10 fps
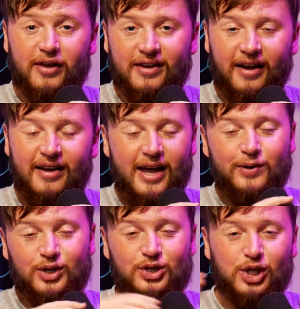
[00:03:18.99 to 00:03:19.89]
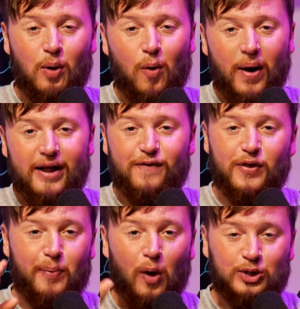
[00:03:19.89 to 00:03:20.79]
It was a slower wait for
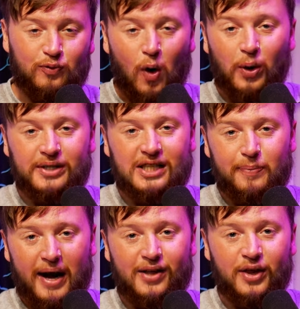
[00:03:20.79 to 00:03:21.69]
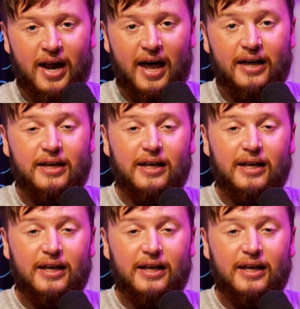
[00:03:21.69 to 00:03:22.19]
the ball to roll into the back of the net.